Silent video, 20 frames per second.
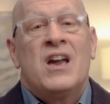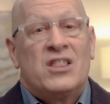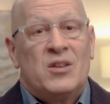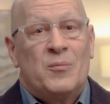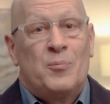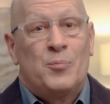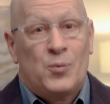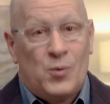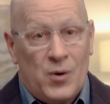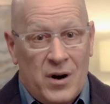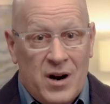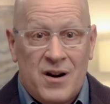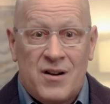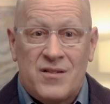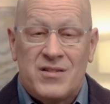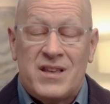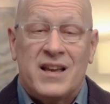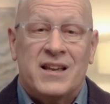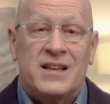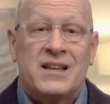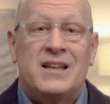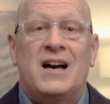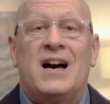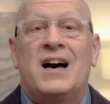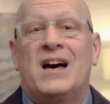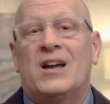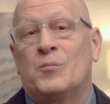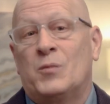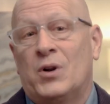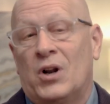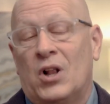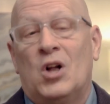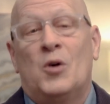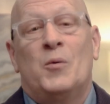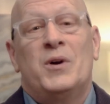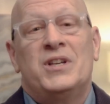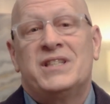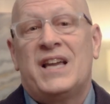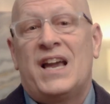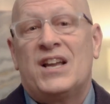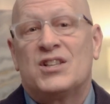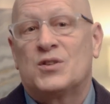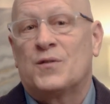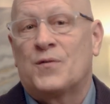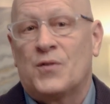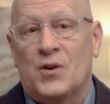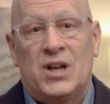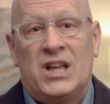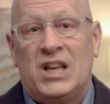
the prayer that God would always answer for